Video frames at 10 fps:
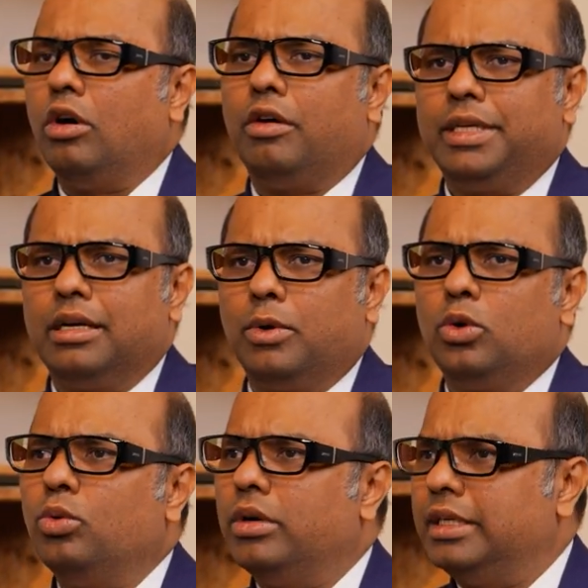of that
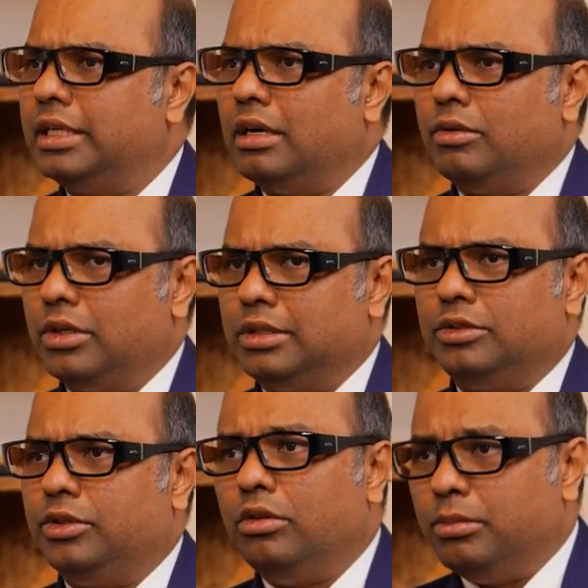about 200 gigawatt
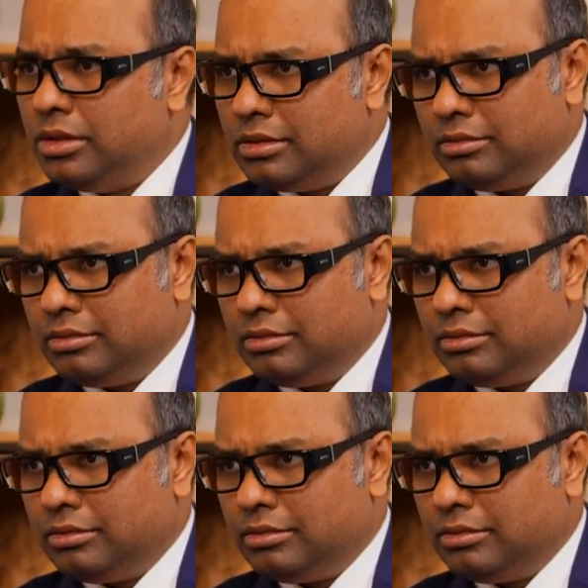is renewable,